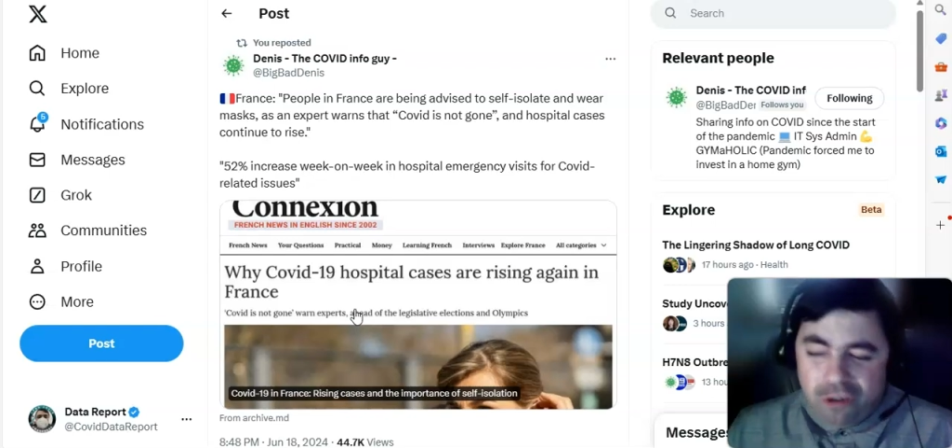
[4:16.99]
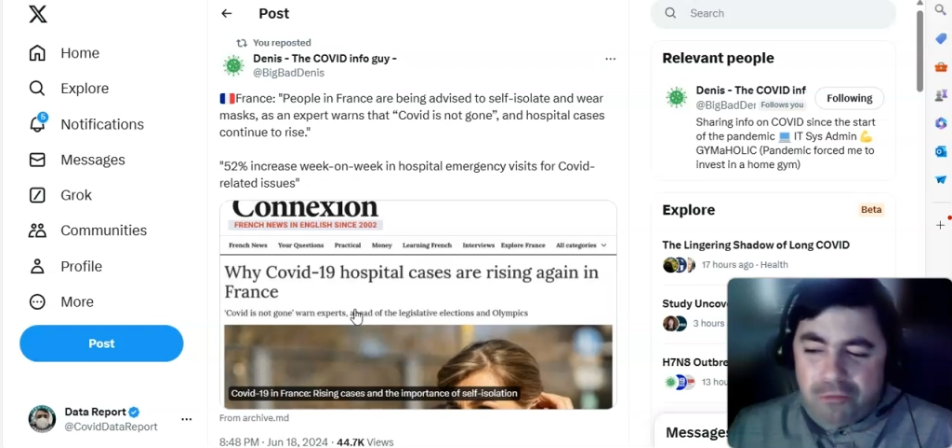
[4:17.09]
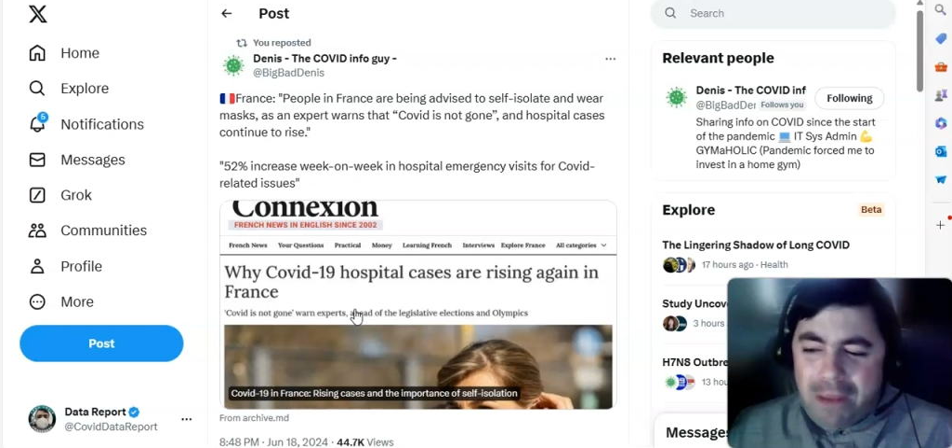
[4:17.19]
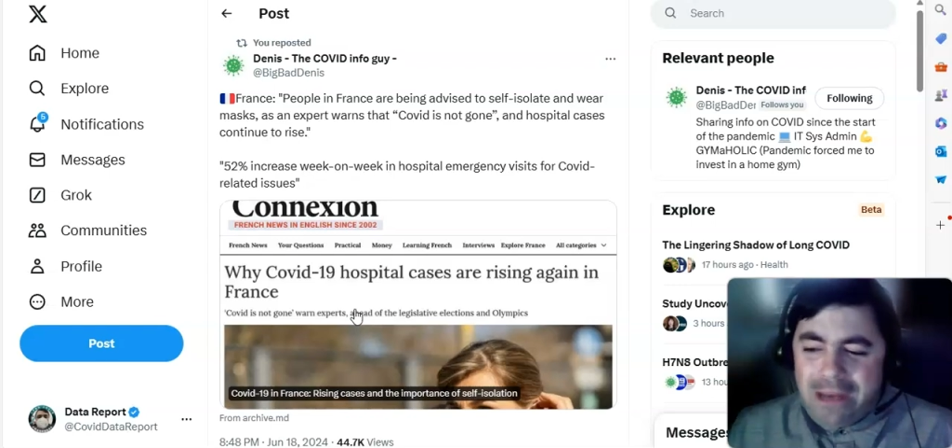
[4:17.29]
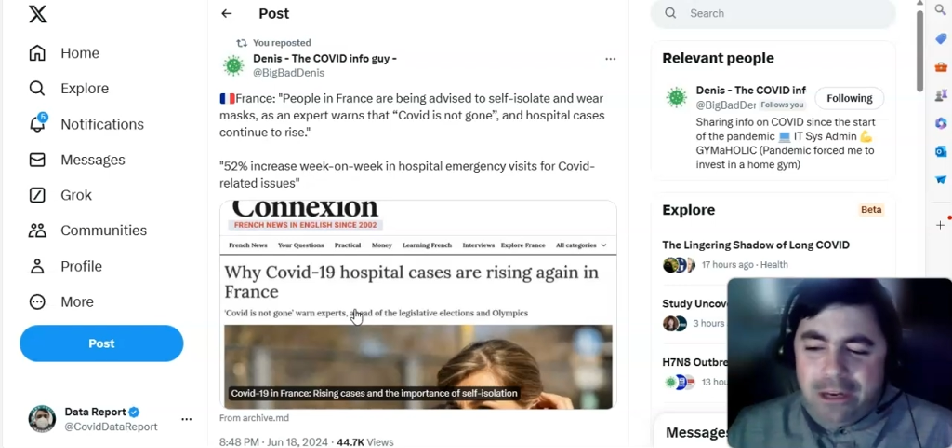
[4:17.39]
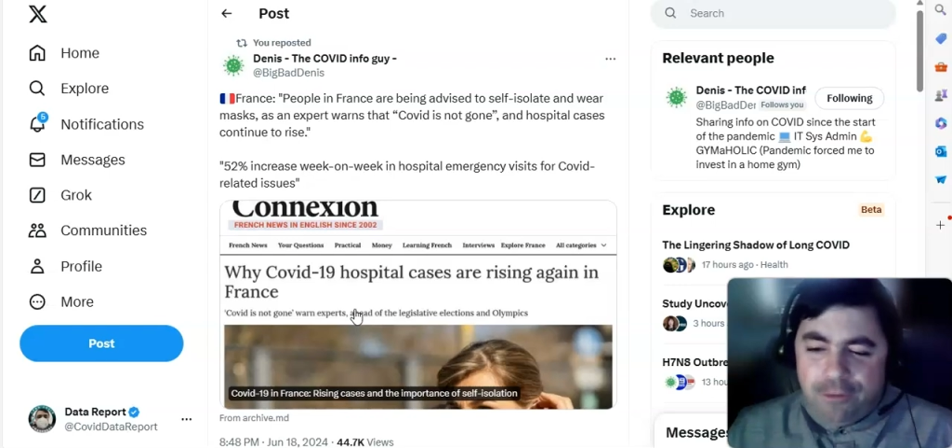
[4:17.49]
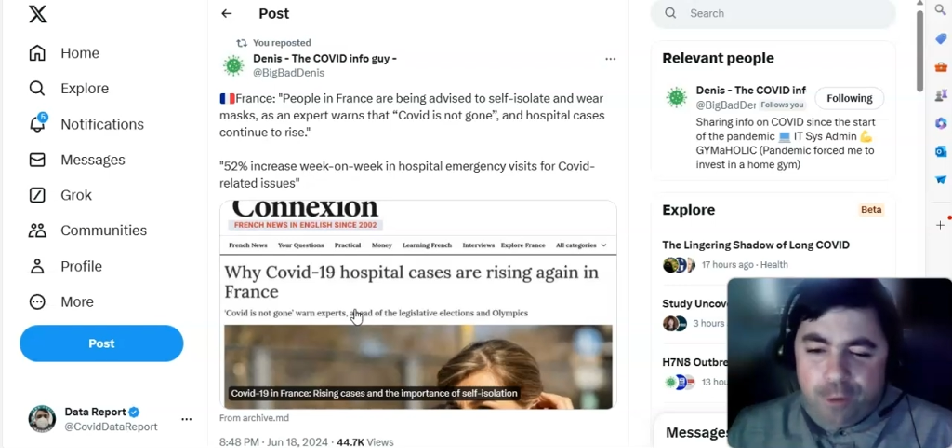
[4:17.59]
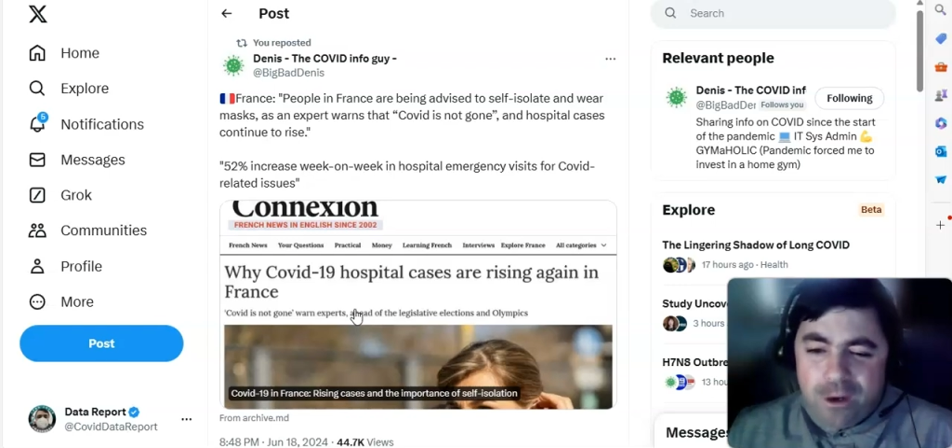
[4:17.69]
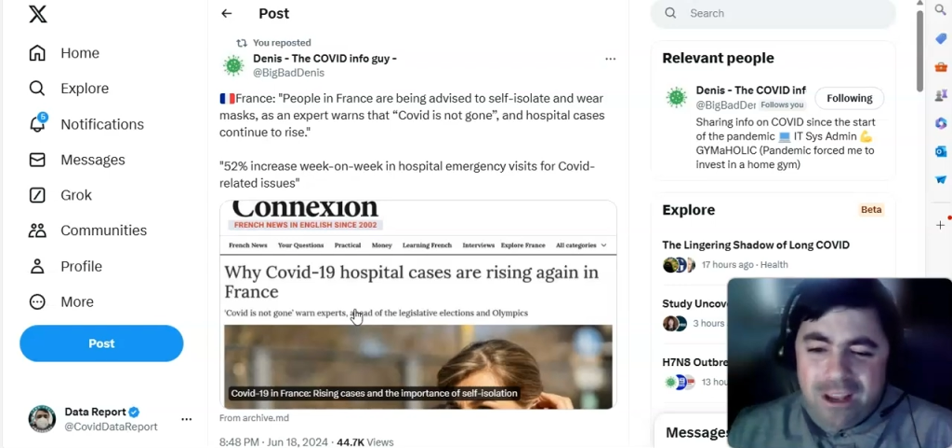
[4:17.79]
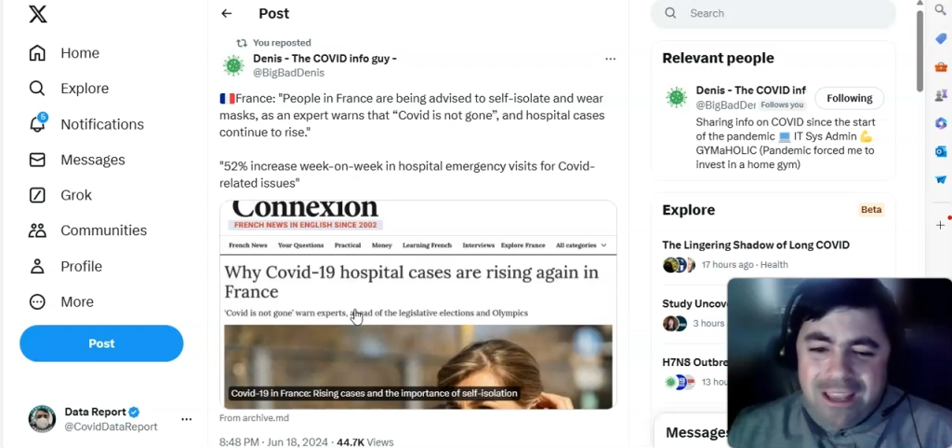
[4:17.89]
There's many
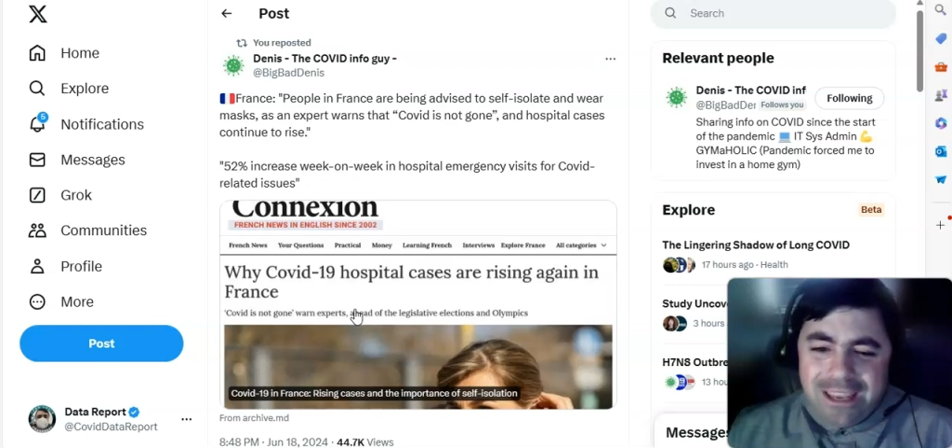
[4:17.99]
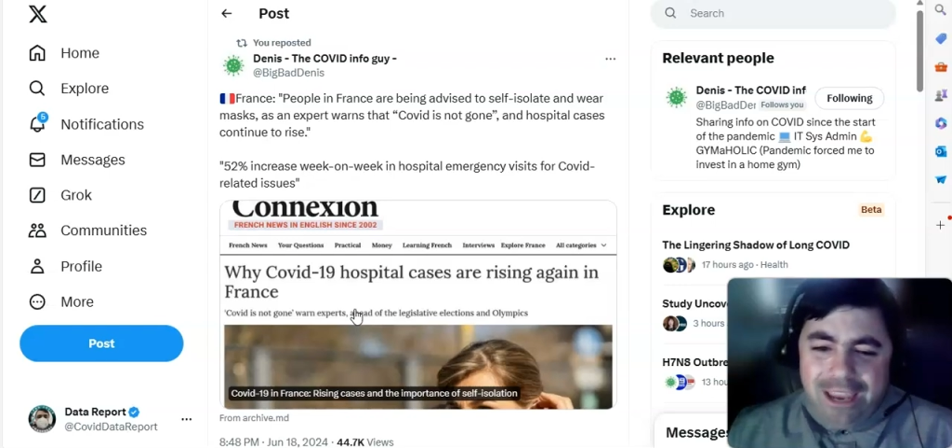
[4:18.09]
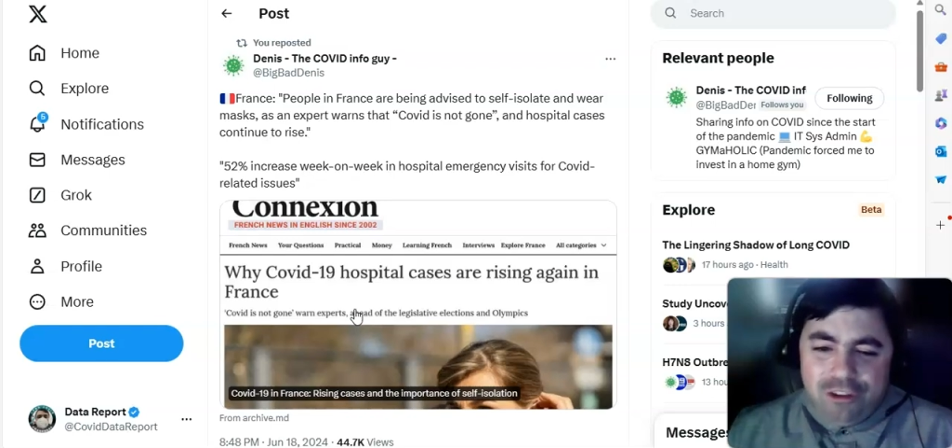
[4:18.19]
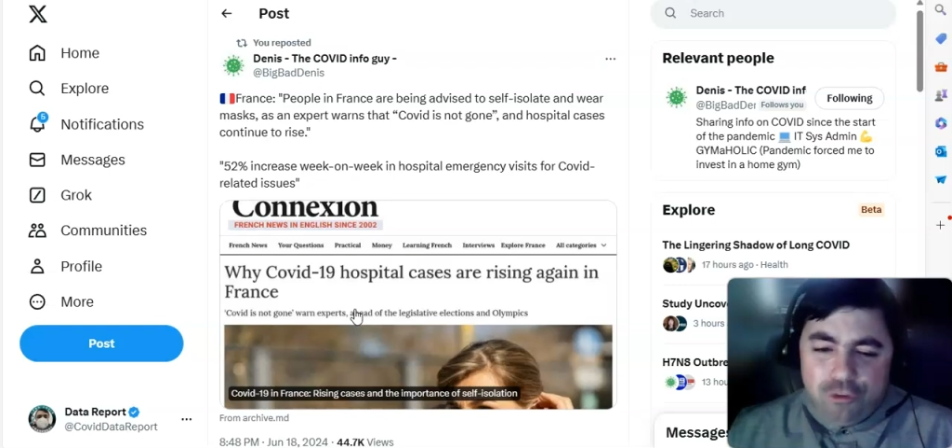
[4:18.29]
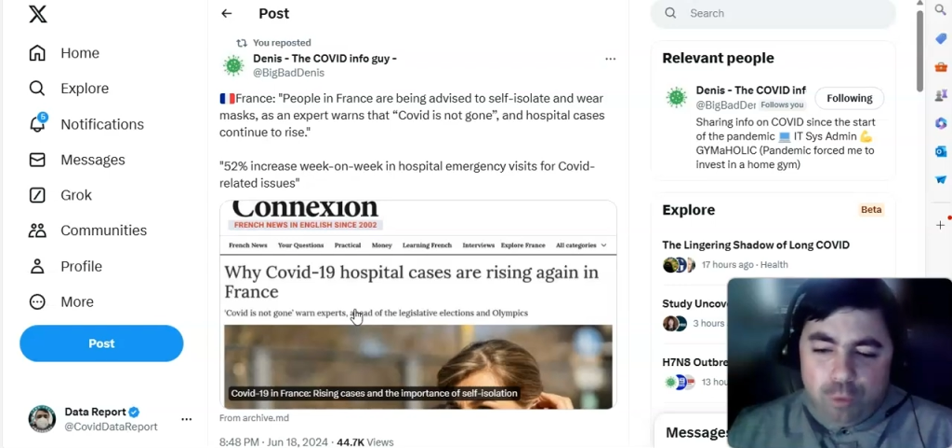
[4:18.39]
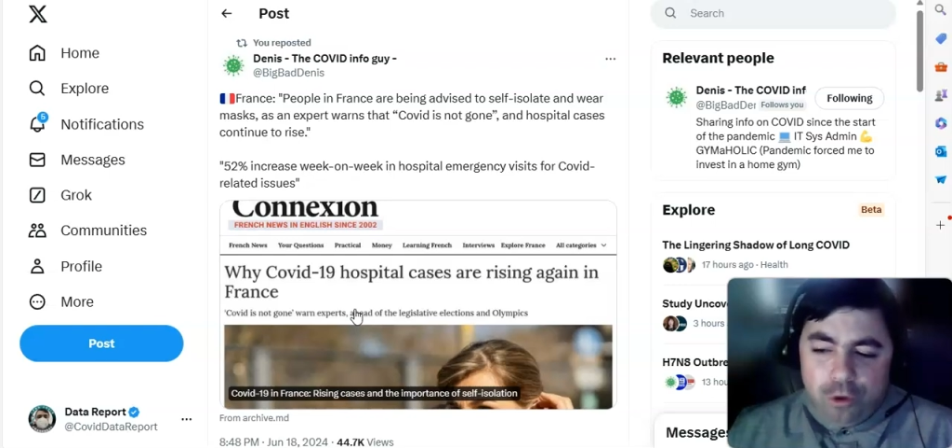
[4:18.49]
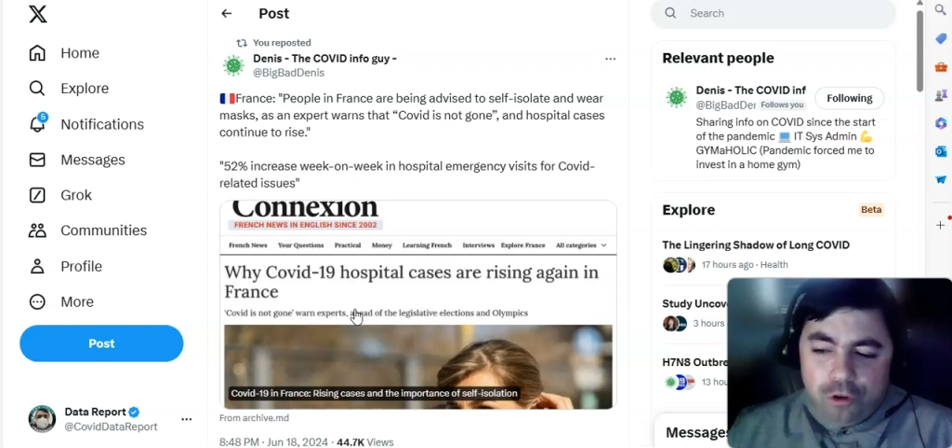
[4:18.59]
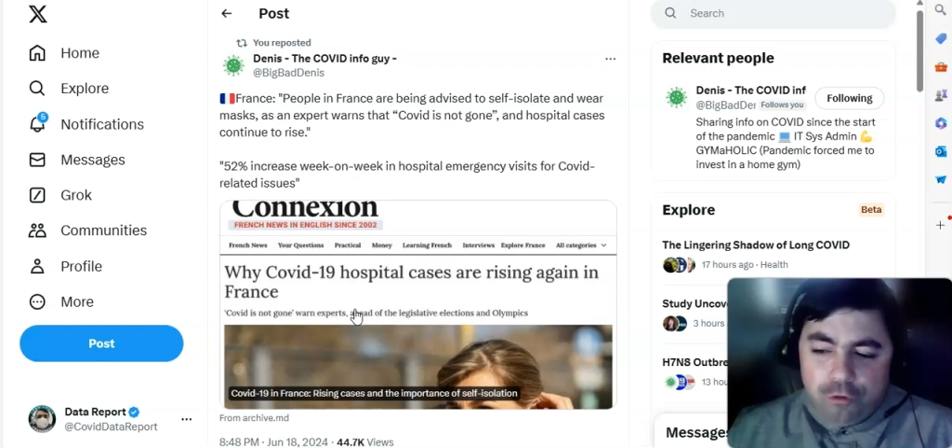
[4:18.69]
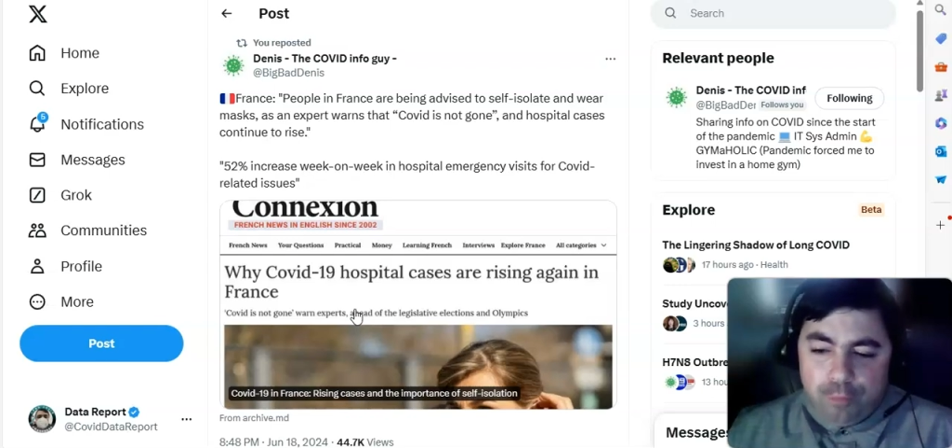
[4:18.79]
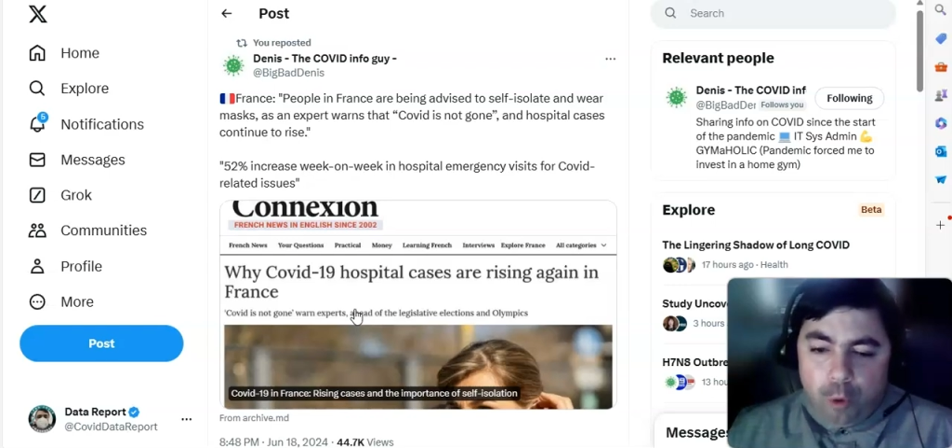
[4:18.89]
different cases where
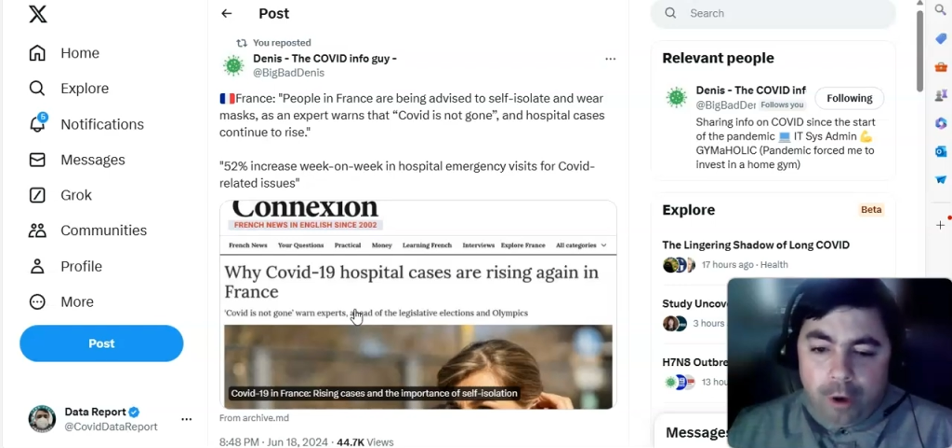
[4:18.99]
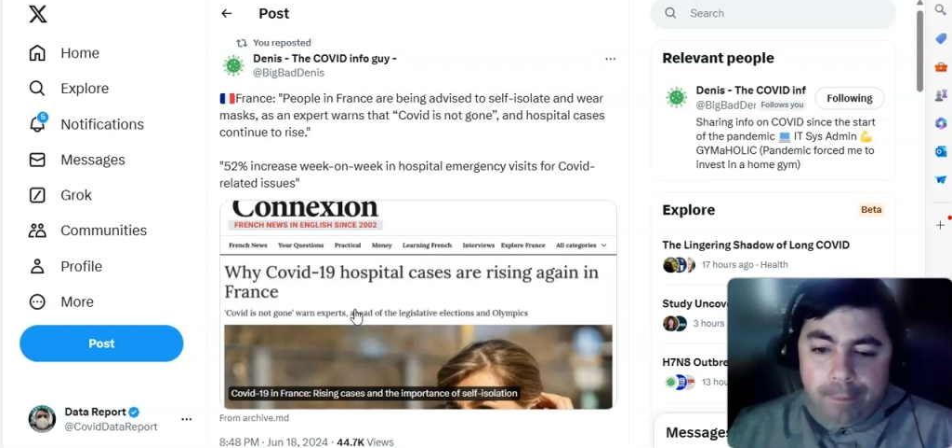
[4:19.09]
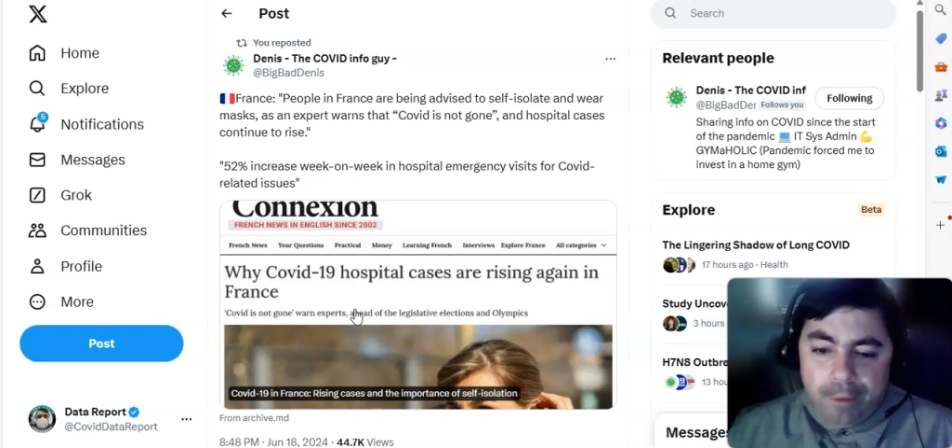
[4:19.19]
this was brought up,